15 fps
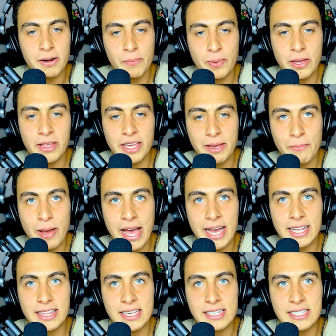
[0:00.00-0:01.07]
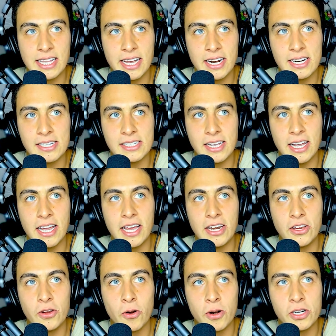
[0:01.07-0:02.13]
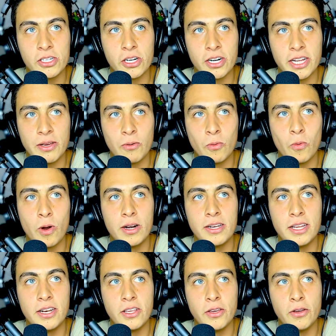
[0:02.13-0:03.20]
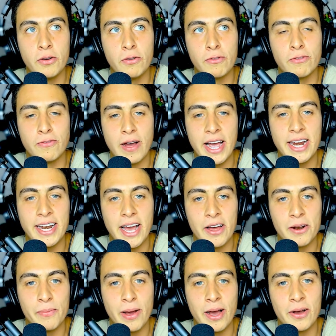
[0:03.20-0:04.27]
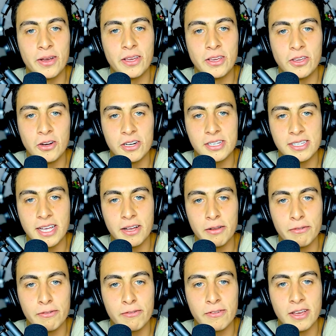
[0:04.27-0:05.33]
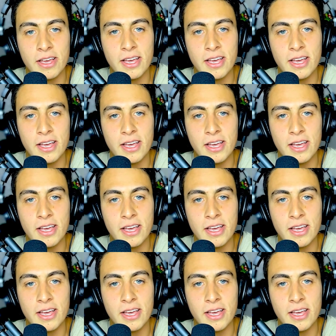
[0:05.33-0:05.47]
peeling back these layers in your journey, what did you find out about yourself